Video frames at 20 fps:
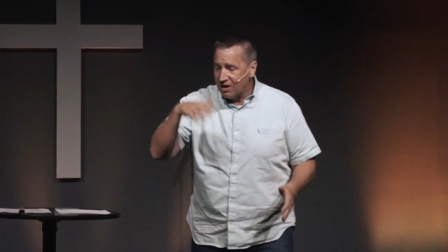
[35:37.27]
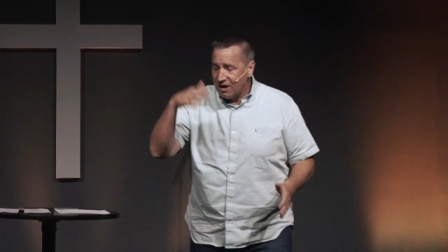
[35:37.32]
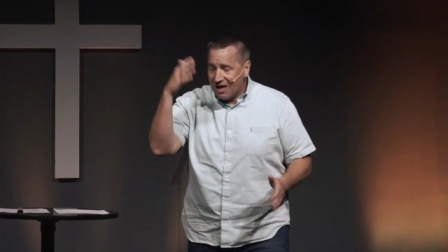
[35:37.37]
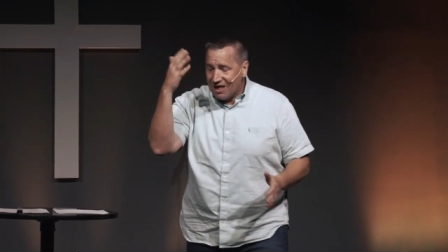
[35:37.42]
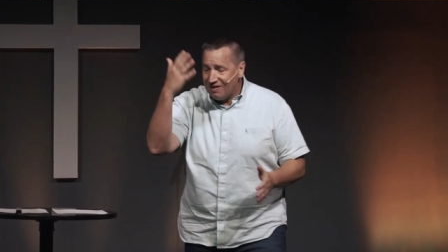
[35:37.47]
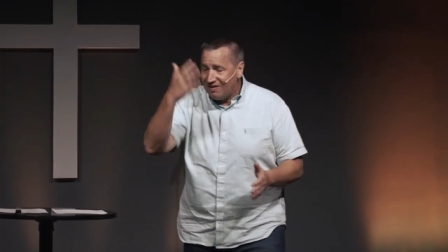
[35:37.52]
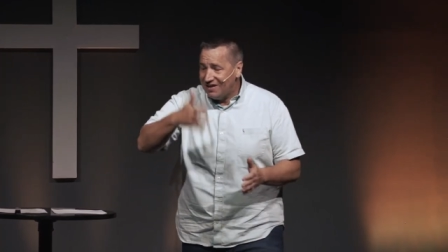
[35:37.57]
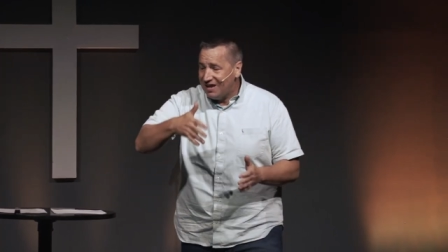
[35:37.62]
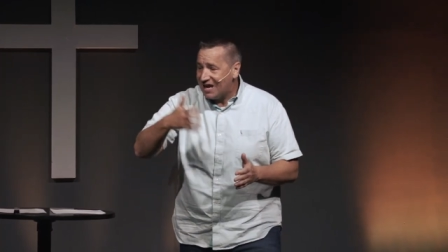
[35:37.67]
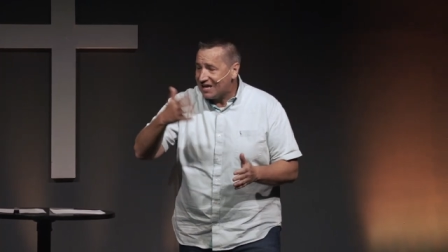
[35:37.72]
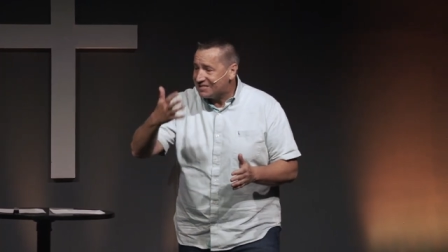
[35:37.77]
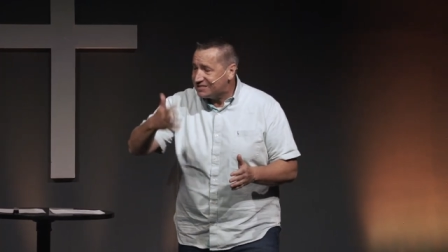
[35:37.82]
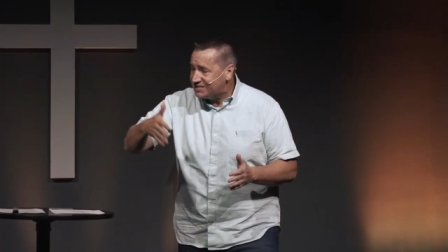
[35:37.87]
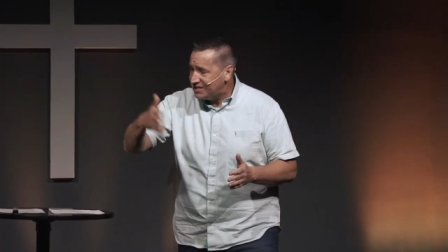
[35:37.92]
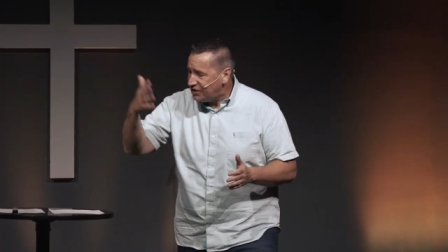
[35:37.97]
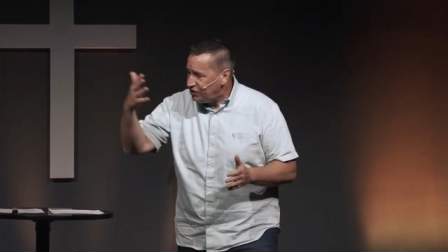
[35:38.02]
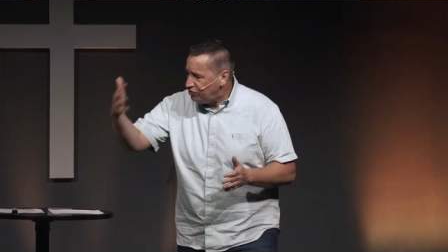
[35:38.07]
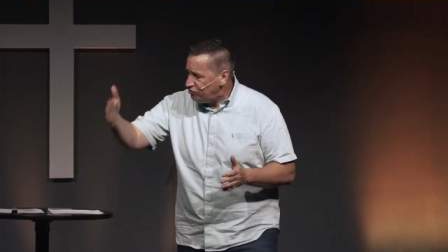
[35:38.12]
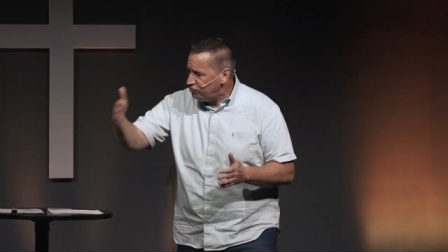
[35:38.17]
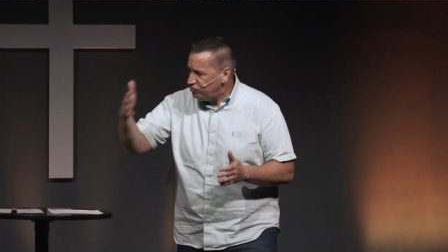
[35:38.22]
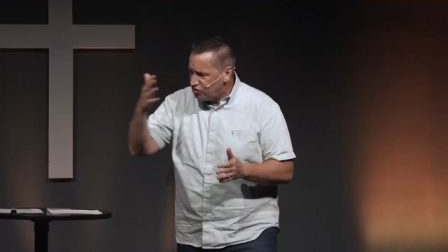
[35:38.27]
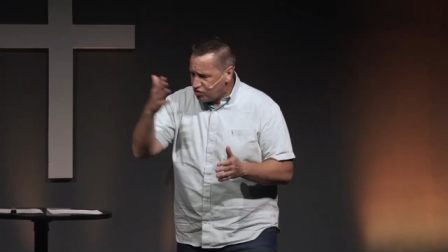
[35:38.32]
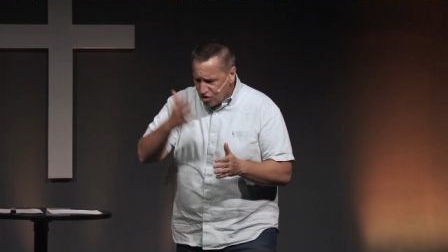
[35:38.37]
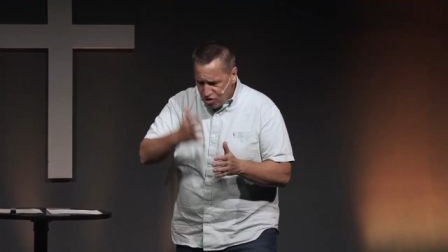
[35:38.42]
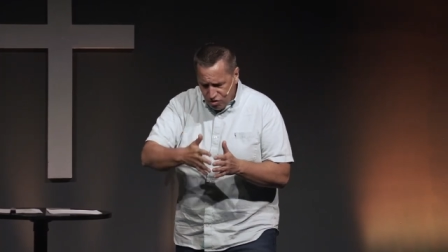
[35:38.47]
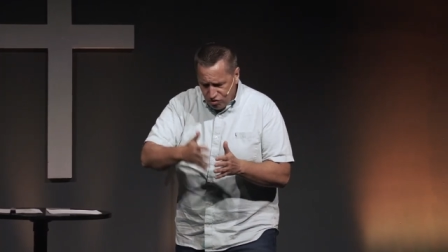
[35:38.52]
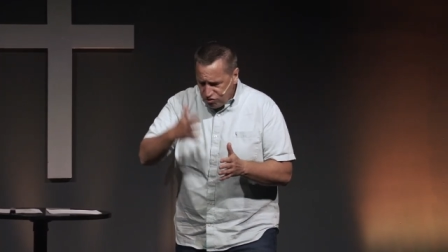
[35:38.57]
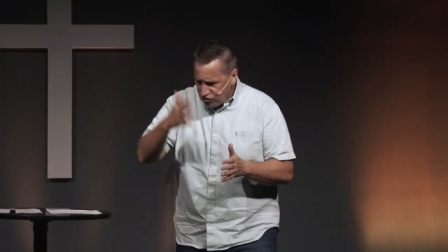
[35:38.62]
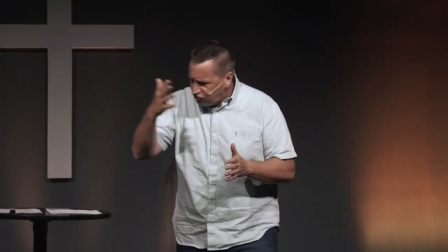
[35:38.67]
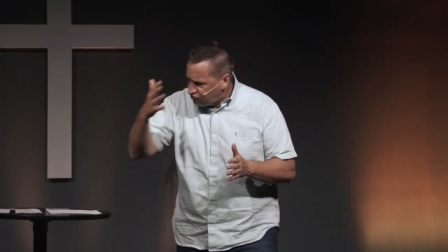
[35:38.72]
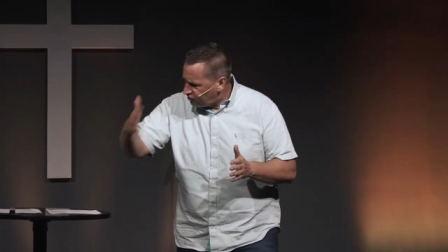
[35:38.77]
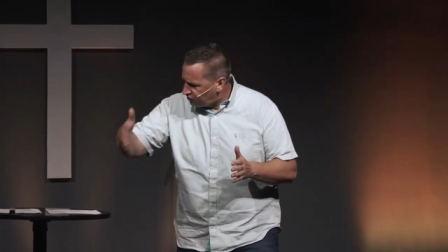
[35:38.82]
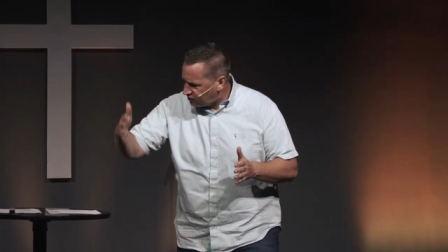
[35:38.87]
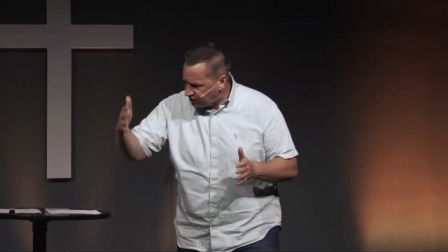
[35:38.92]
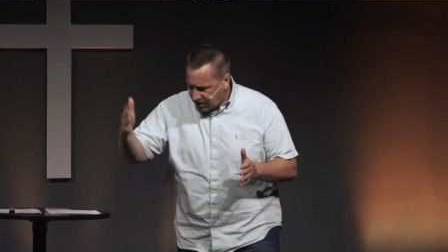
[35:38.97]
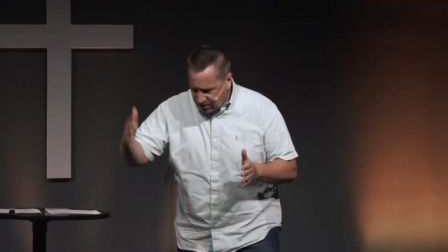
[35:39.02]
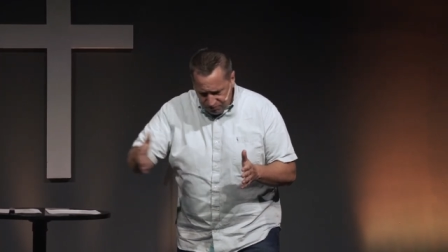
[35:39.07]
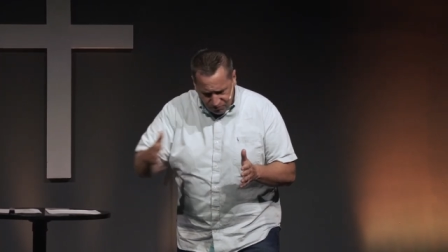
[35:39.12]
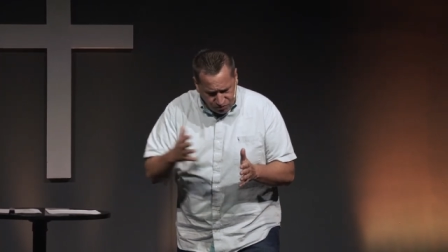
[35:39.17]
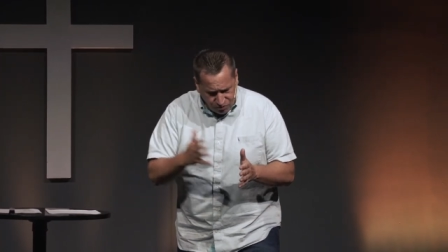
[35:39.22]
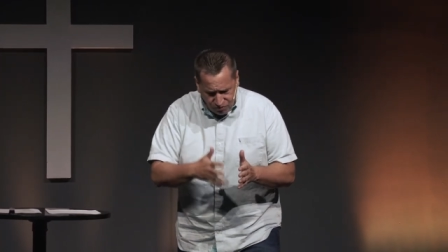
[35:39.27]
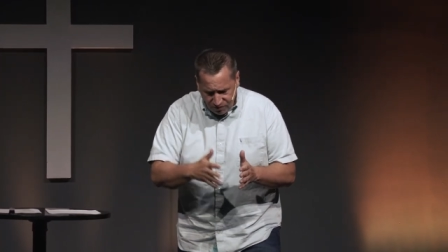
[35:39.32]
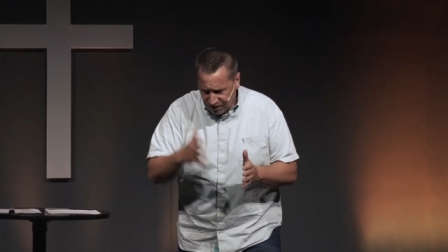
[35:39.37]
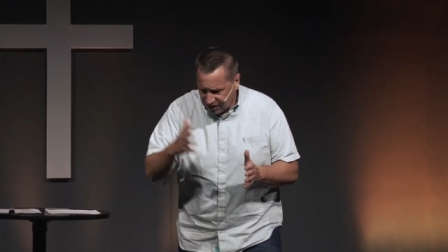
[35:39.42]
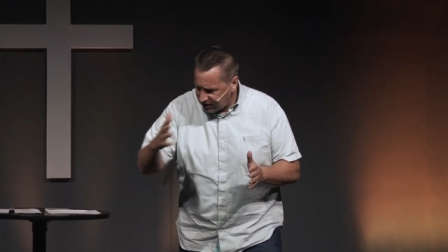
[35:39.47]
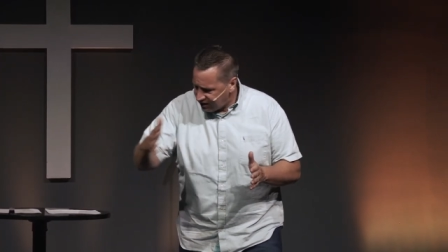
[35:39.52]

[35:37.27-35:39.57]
And next thing you know, you just keep doing that.